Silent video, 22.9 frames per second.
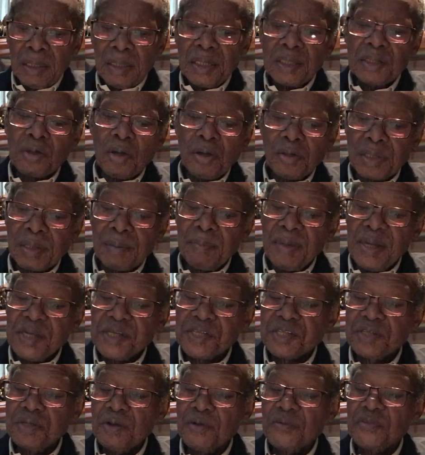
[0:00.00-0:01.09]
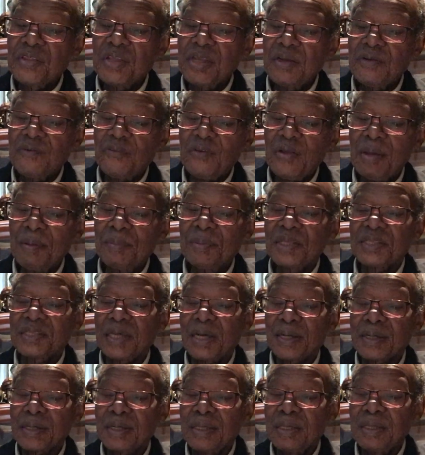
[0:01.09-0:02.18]
in condemnation of the
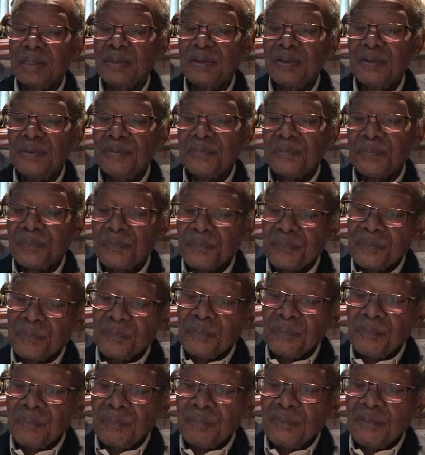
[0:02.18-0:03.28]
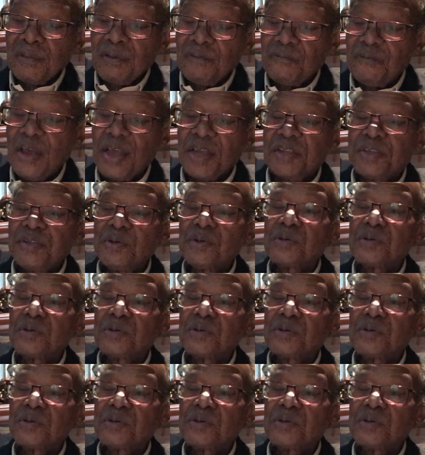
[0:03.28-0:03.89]
inflammatory fake